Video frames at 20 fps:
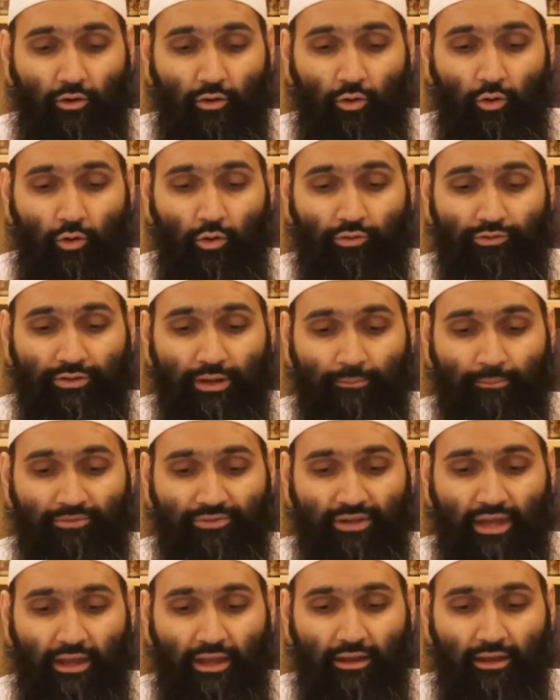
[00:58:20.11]
or some
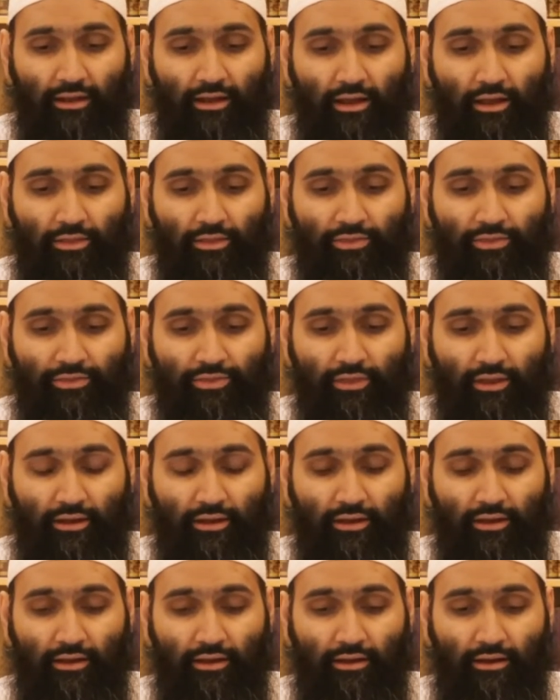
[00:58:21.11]
say
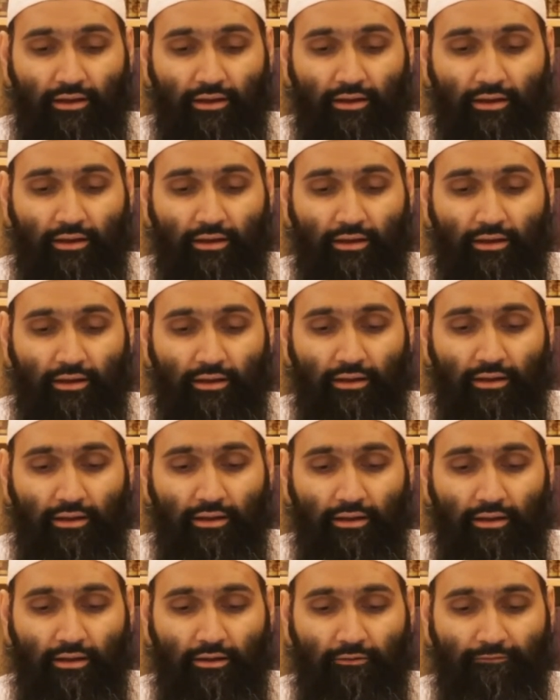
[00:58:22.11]

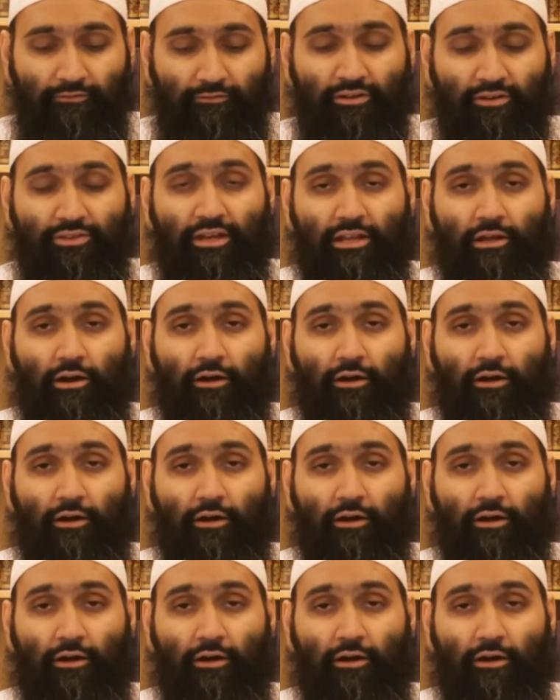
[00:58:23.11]
53